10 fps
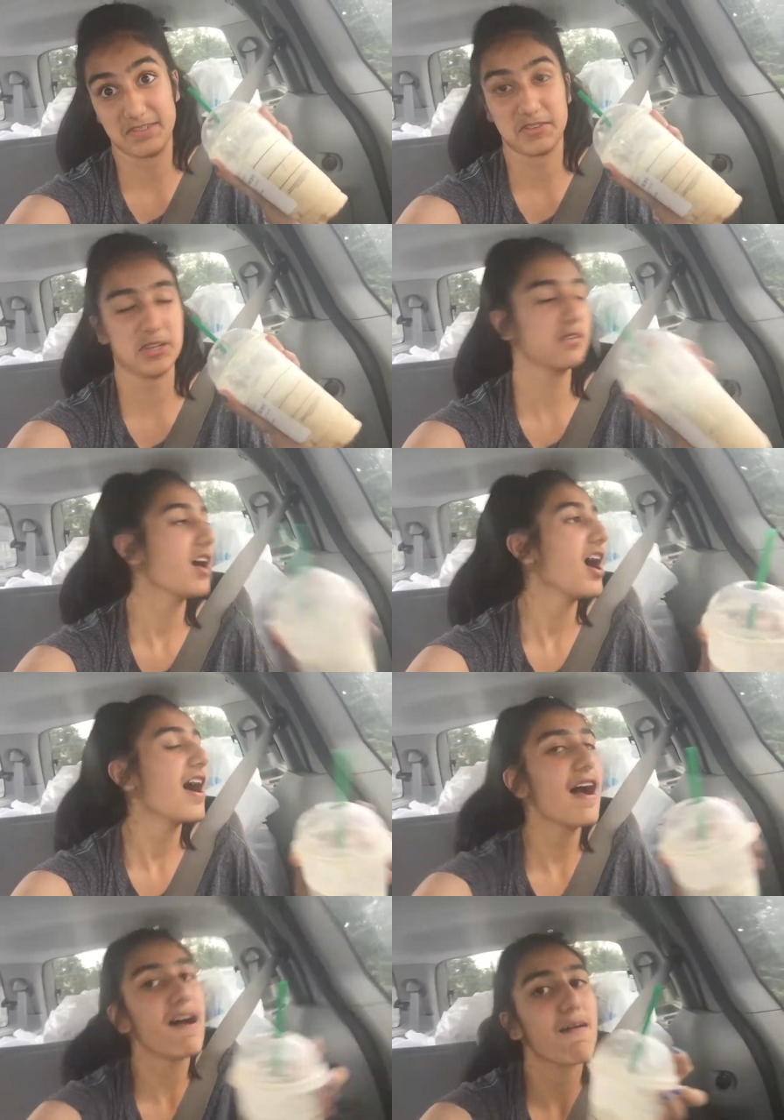don't know
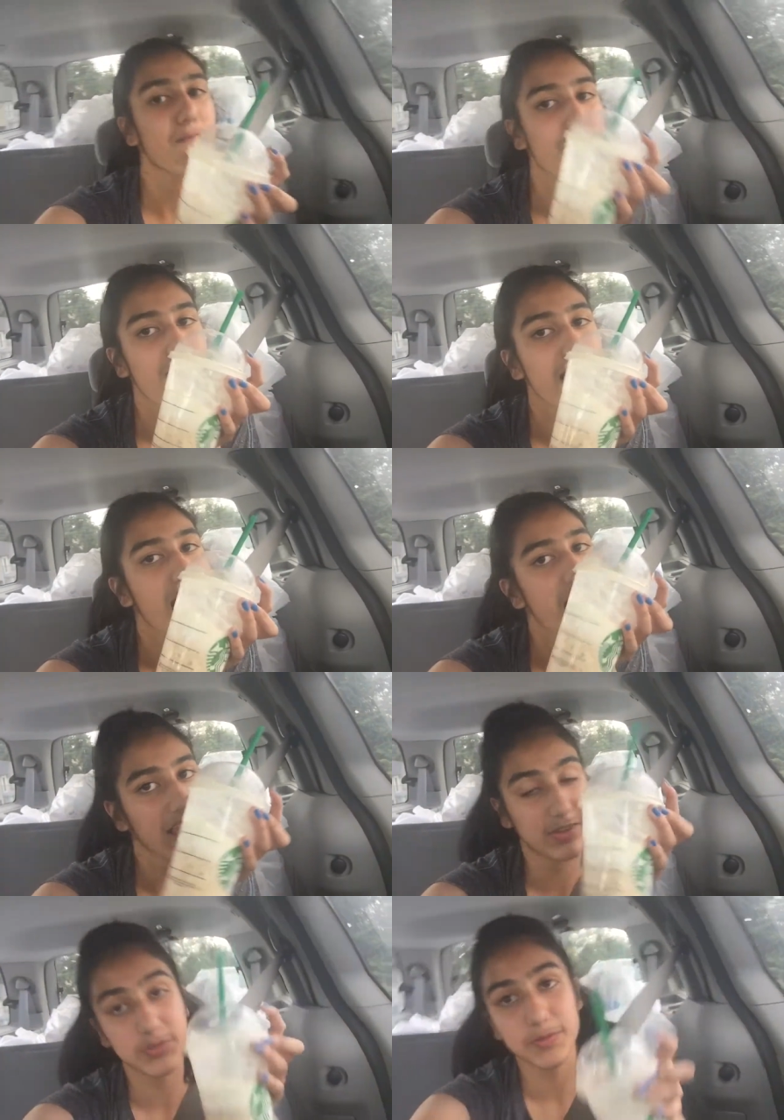um
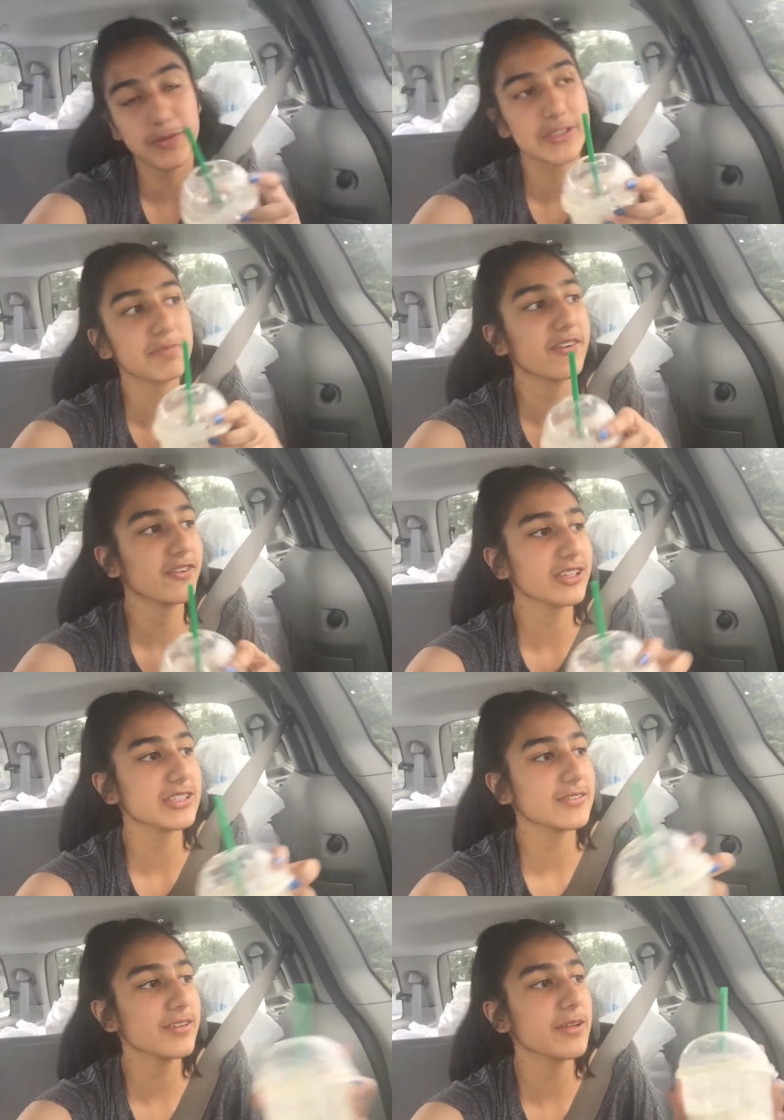should be posted before
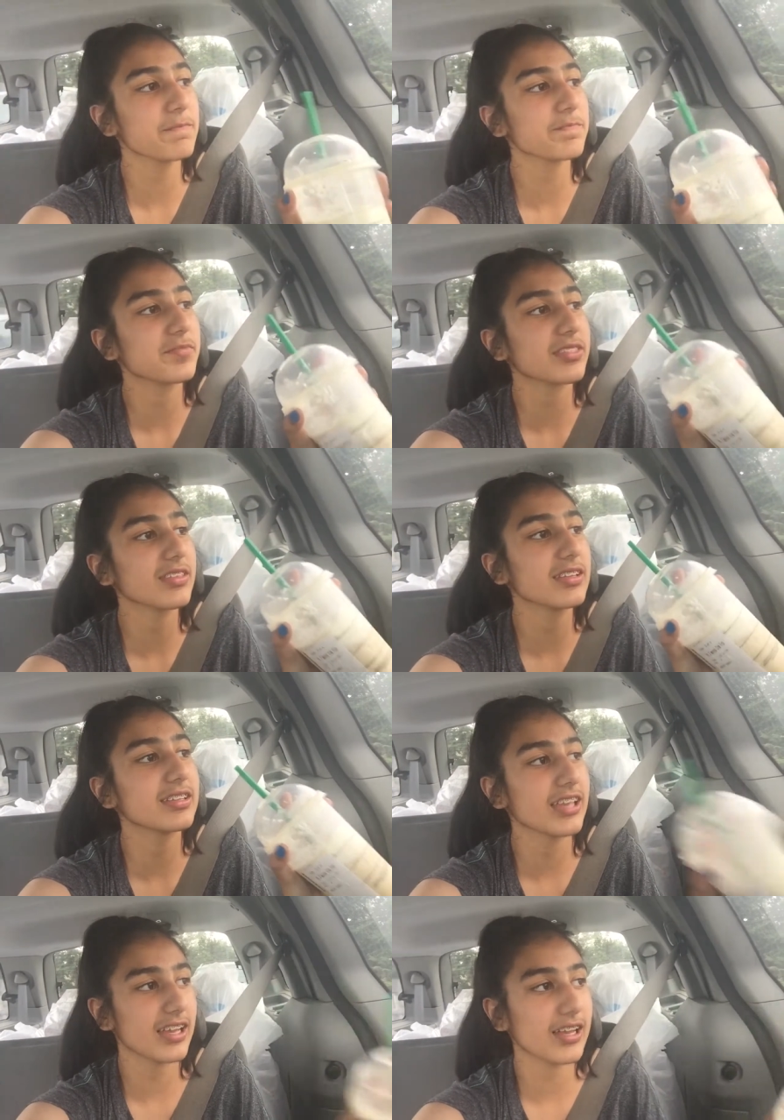this one
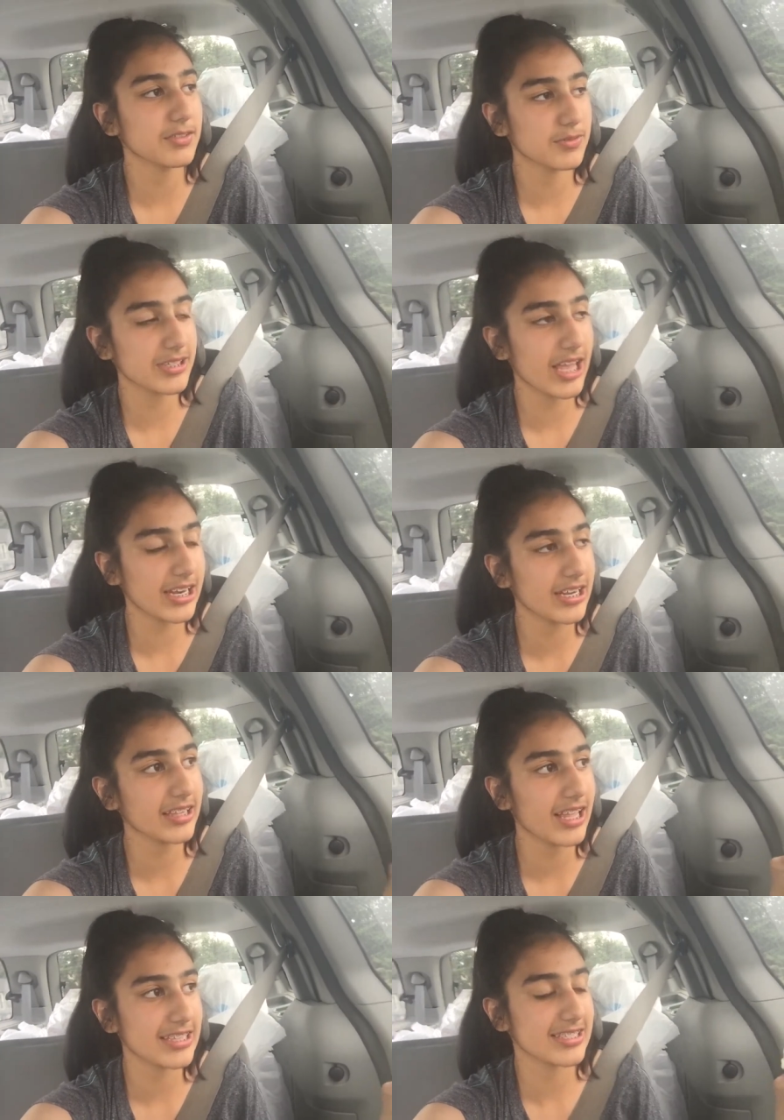yeah I was supposed to edit it
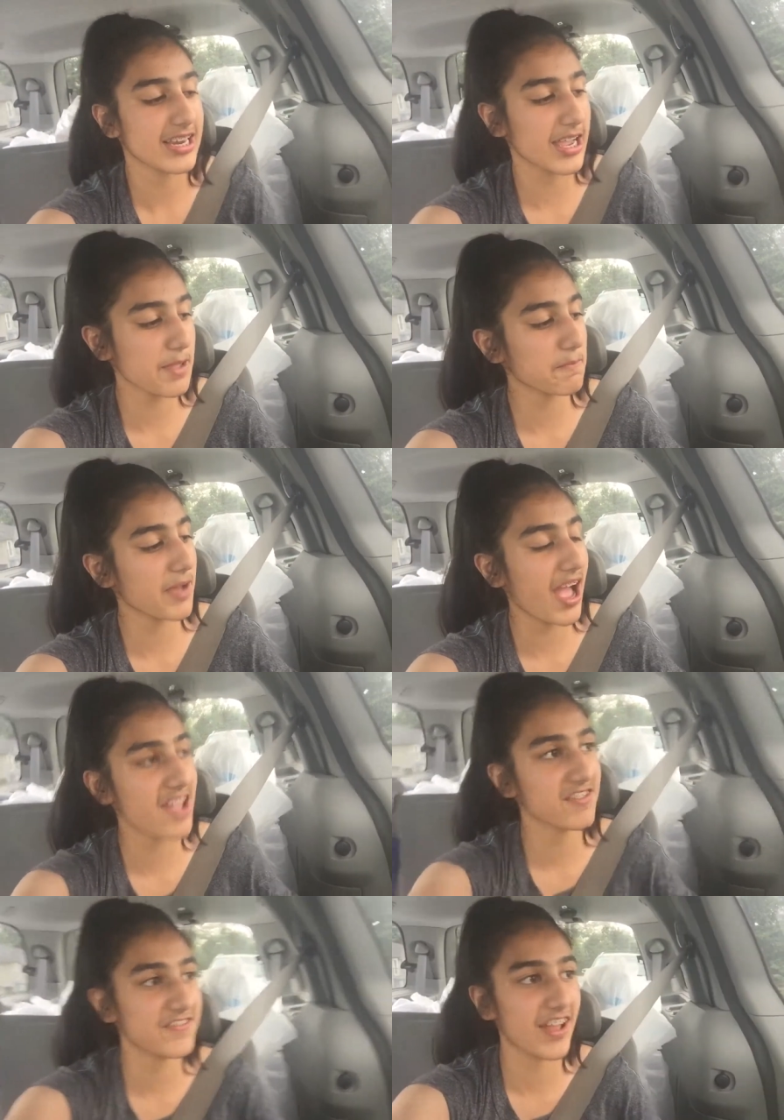last night but
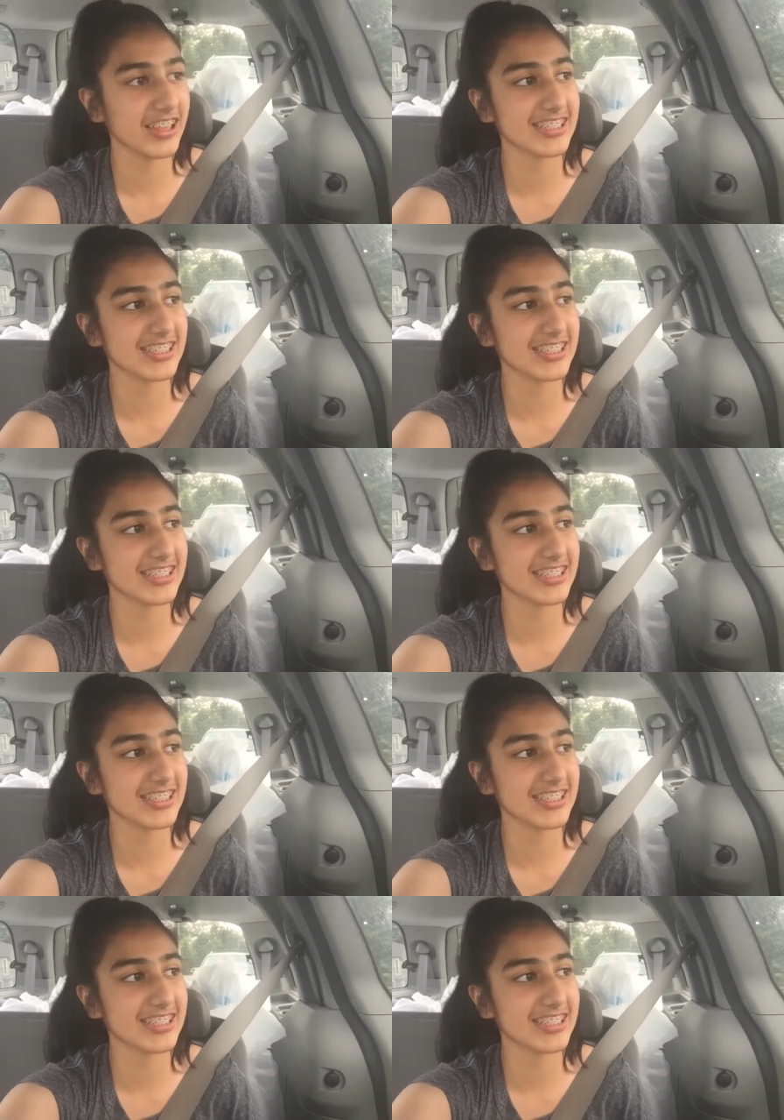I fell